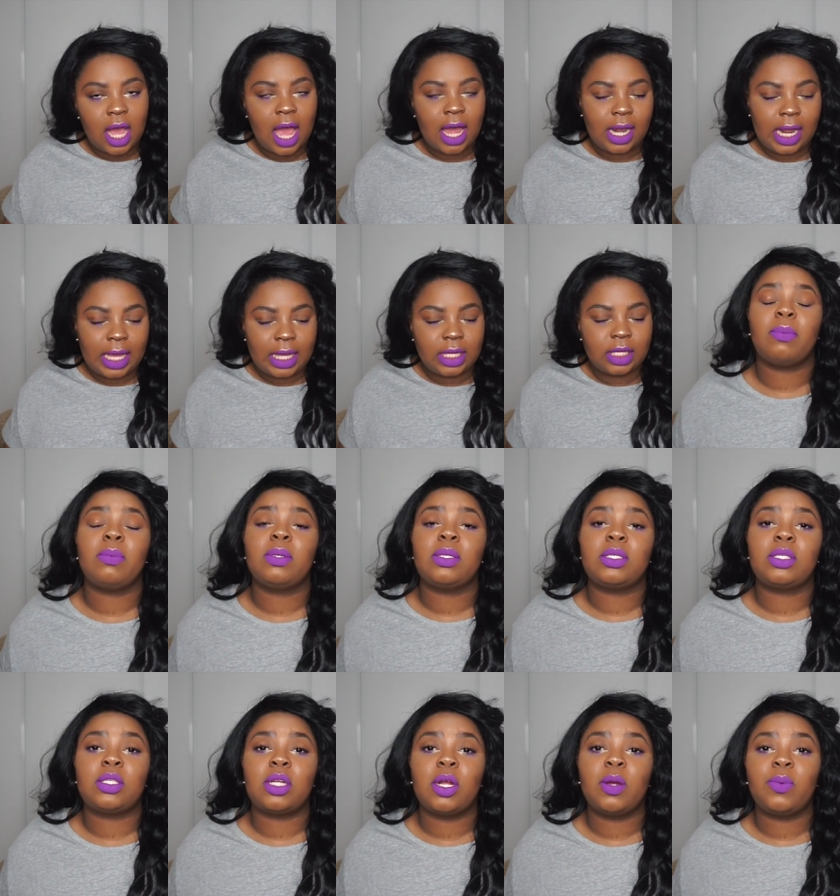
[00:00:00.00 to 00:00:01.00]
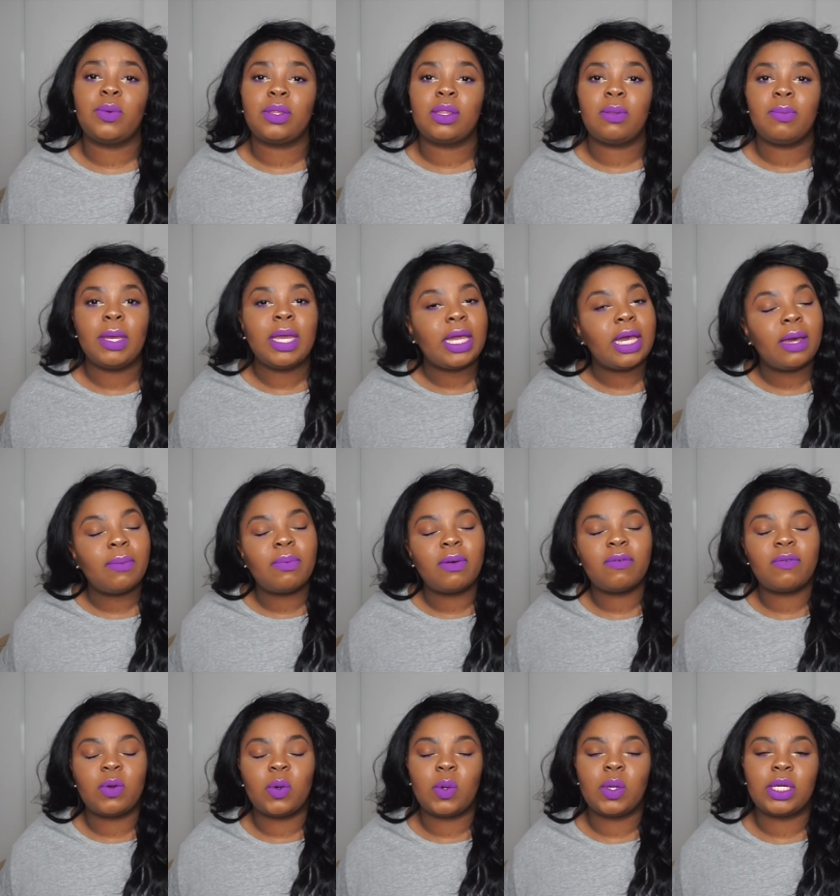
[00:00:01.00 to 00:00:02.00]
I like. I'm gonna start with the makeup,
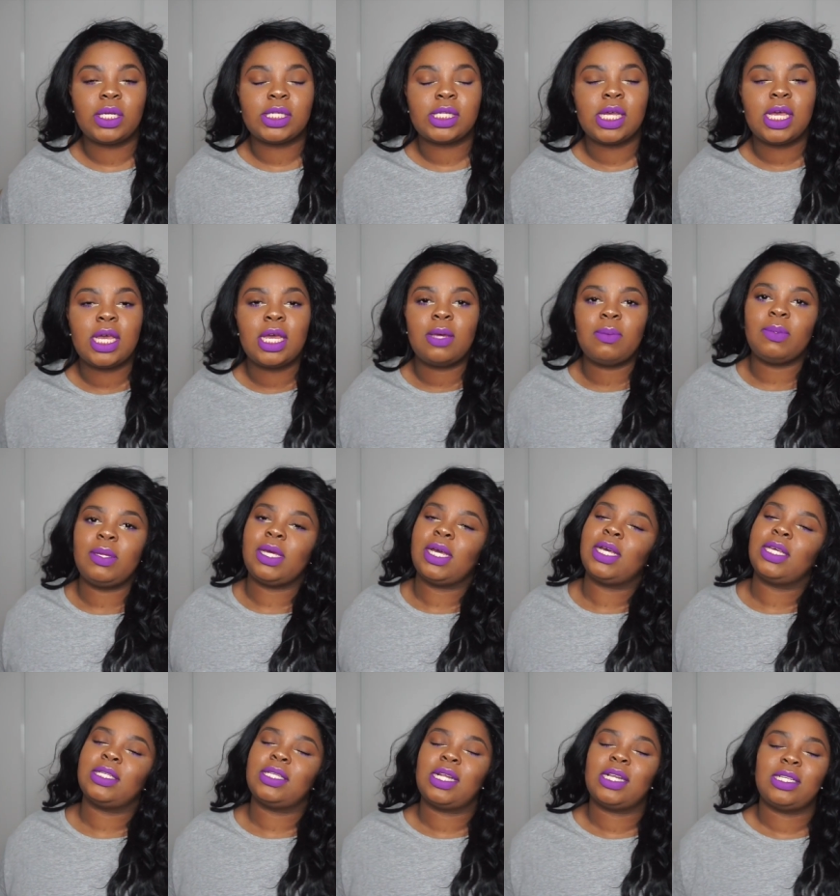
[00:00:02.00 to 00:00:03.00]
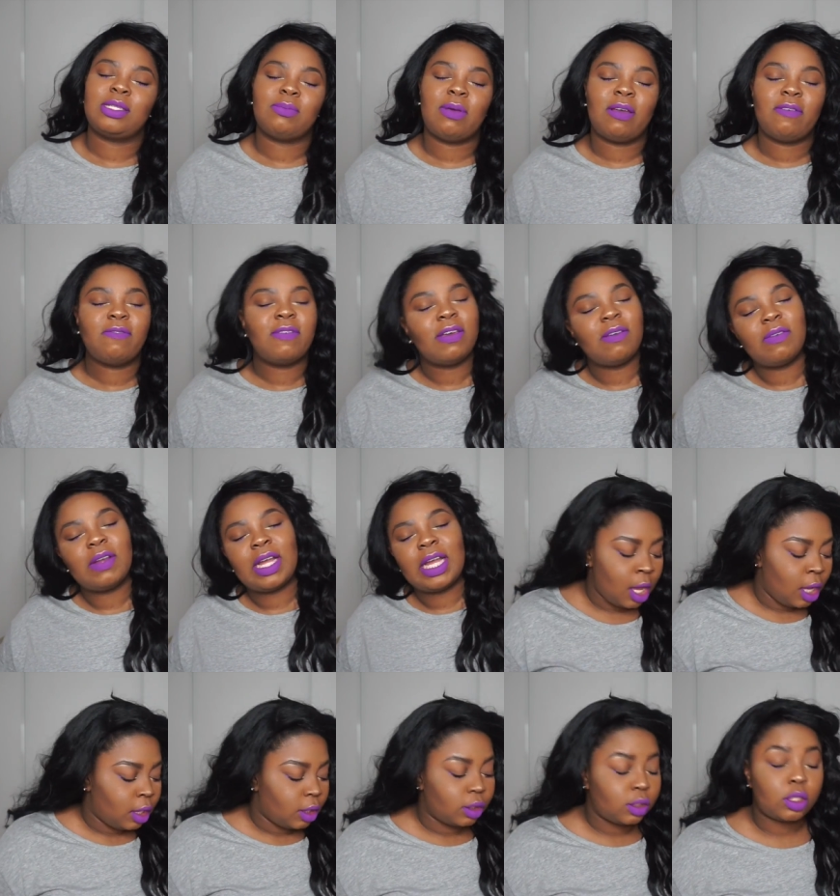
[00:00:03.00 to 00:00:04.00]
of course, because that is my favorite.
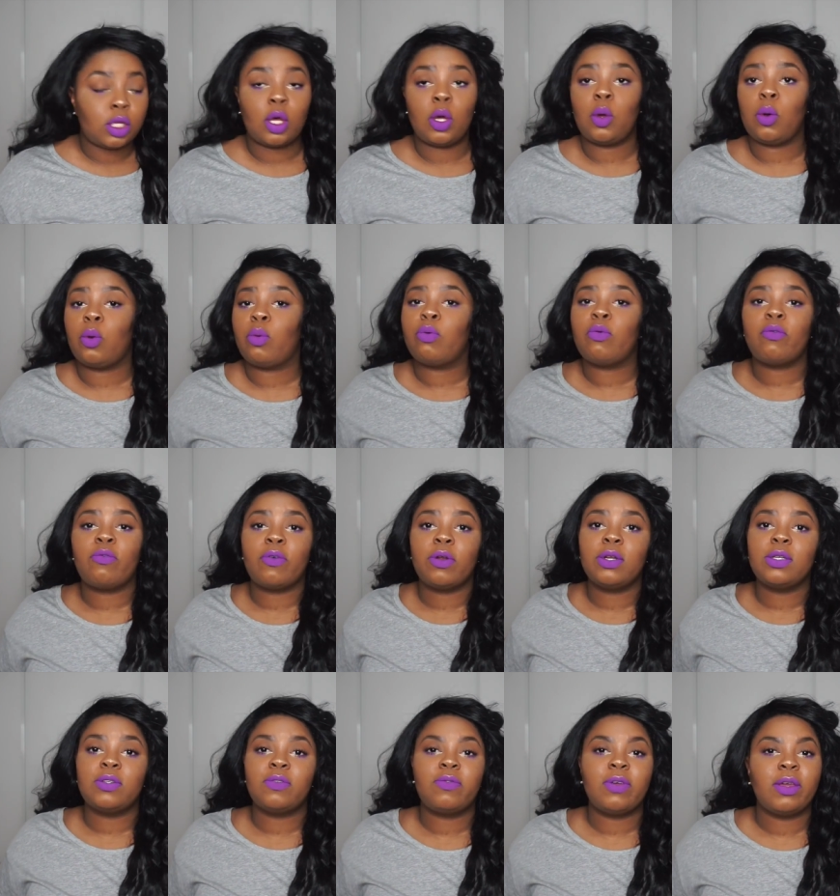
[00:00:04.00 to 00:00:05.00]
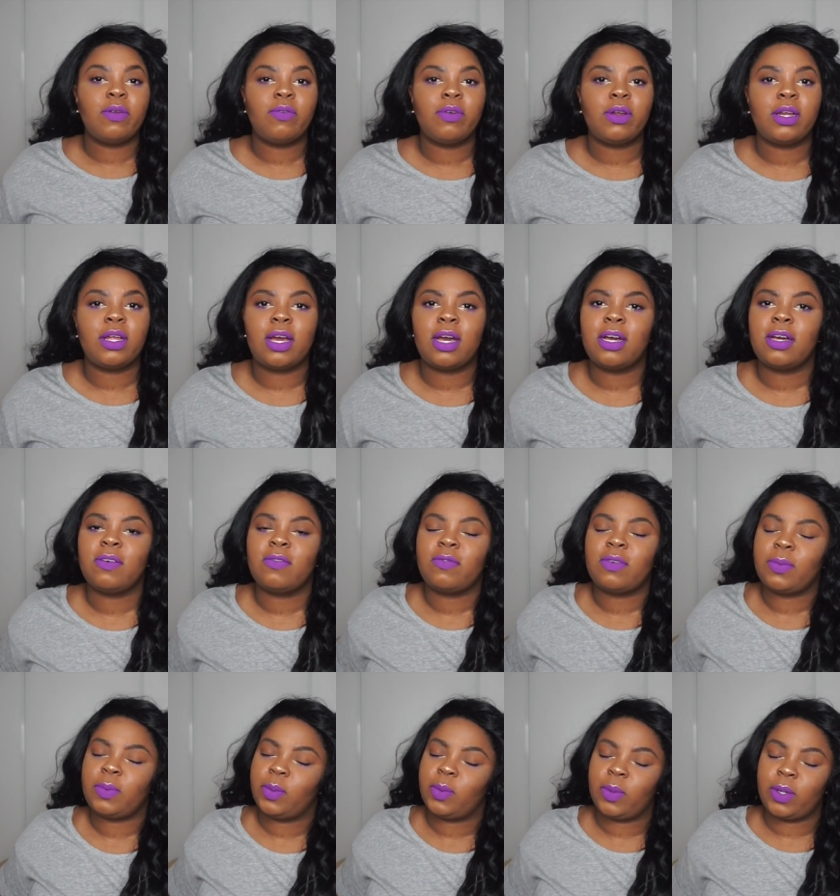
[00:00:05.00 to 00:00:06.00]
So first favorite of
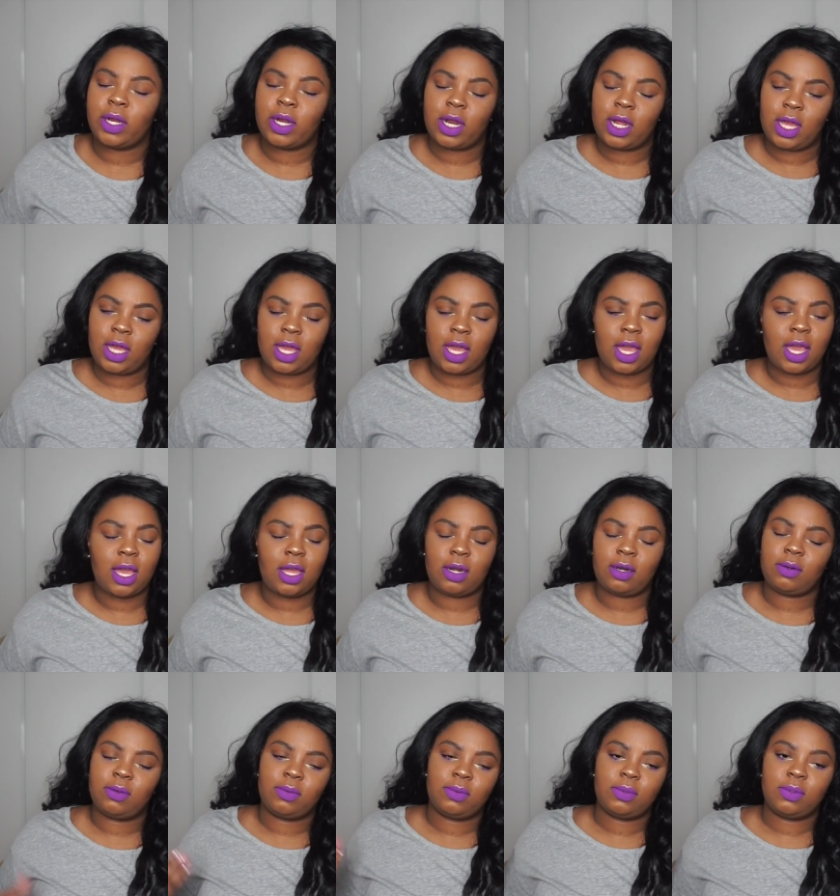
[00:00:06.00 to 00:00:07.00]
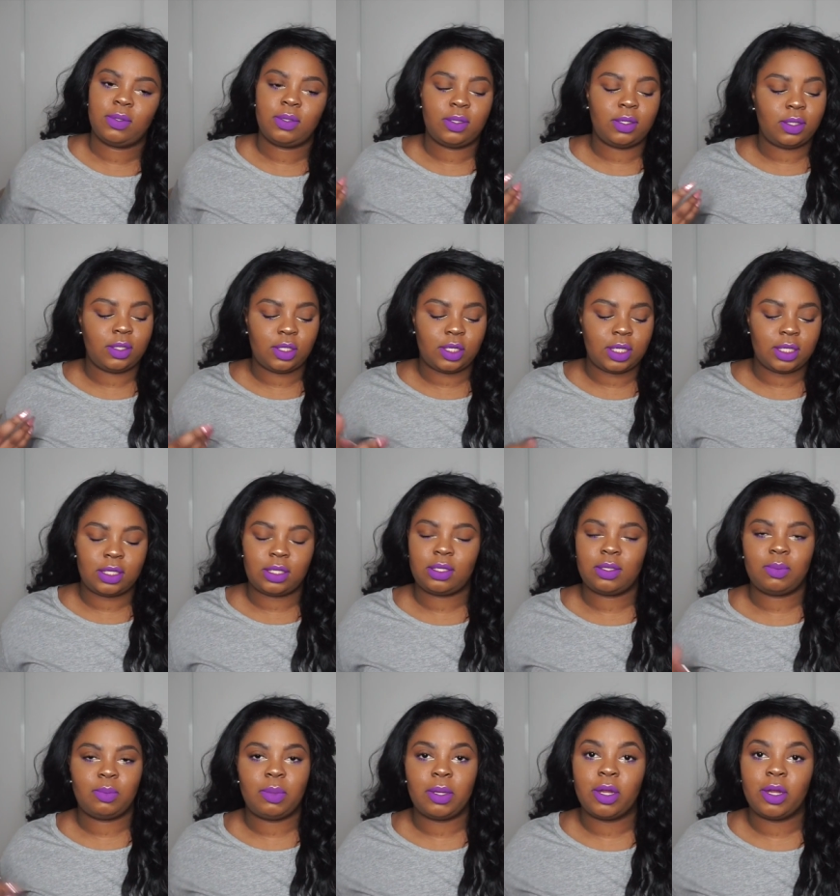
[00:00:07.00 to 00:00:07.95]
February and just